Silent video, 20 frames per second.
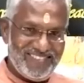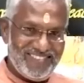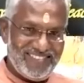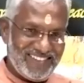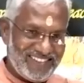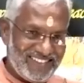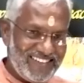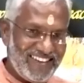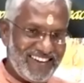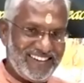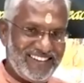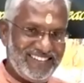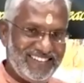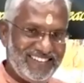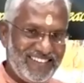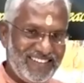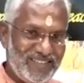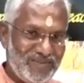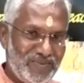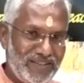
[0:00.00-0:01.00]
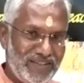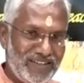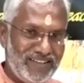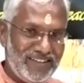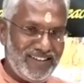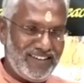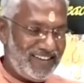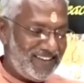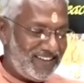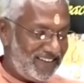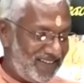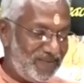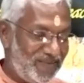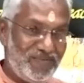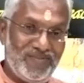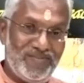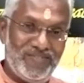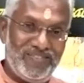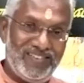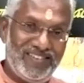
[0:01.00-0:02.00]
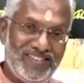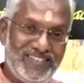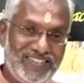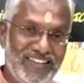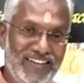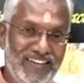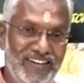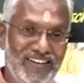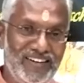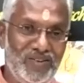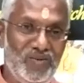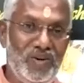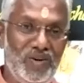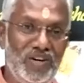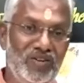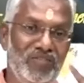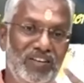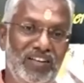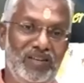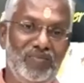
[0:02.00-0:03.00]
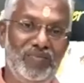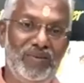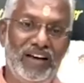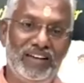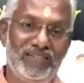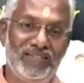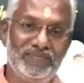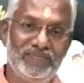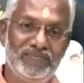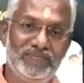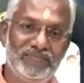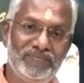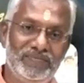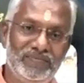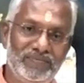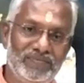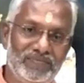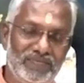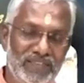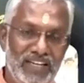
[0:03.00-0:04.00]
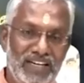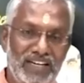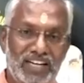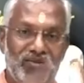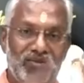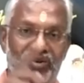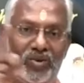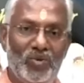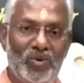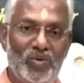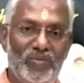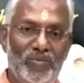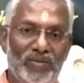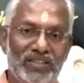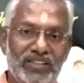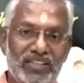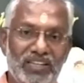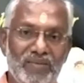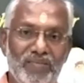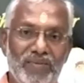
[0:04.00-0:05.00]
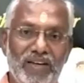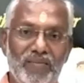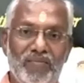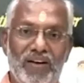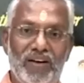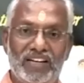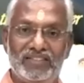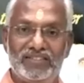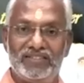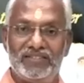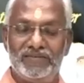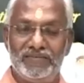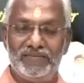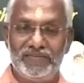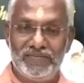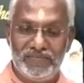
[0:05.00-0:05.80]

The checklist has been sent 1 week back. They never opened the email box.